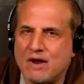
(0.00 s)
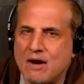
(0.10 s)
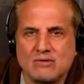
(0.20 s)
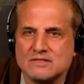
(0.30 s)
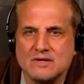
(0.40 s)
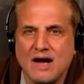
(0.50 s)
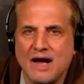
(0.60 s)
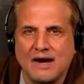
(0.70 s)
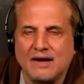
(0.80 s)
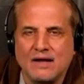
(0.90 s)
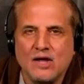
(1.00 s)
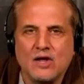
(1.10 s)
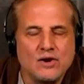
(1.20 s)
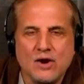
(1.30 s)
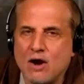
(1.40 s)
No, it's not.
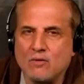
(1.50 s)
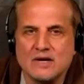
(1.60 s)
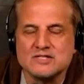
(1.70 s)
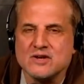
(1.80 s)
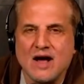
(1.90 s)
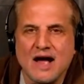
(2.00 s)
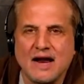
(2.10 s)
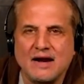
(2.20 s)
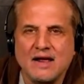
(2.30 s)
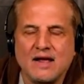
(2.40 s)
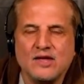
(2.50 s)
No, it is not.